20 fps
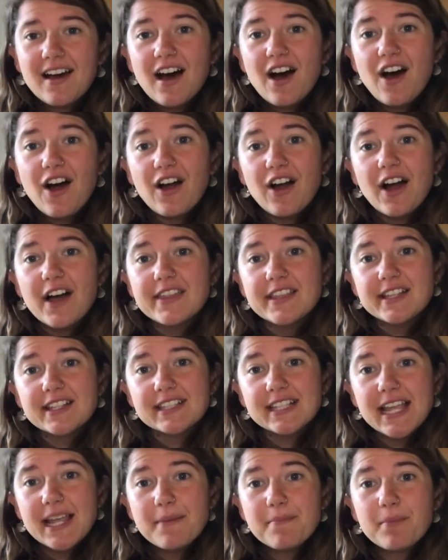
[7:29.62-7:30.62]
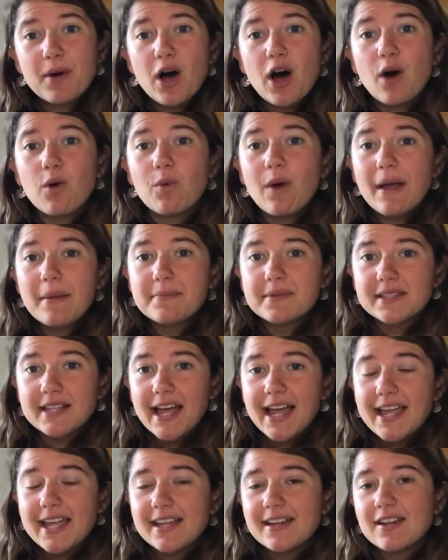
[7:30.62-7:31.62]
are on the St. Paul
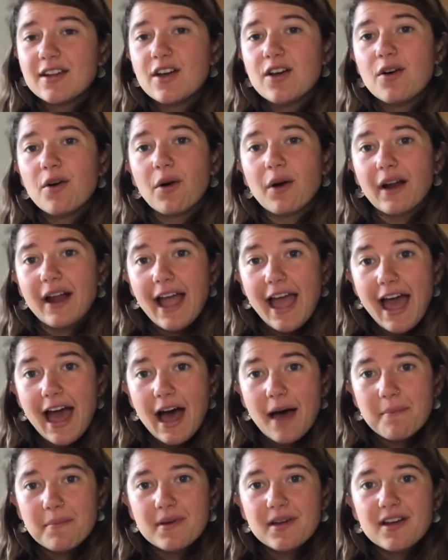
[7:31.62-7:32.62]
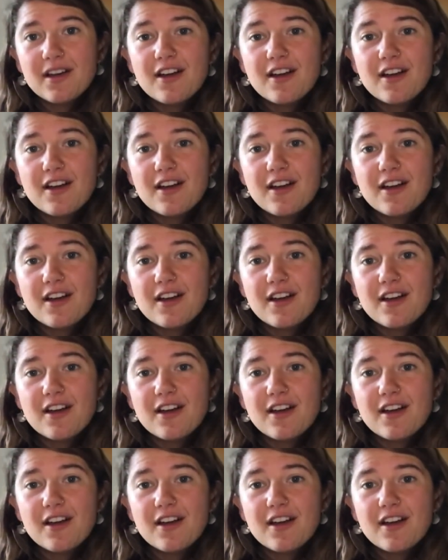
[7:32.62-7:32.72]
website or app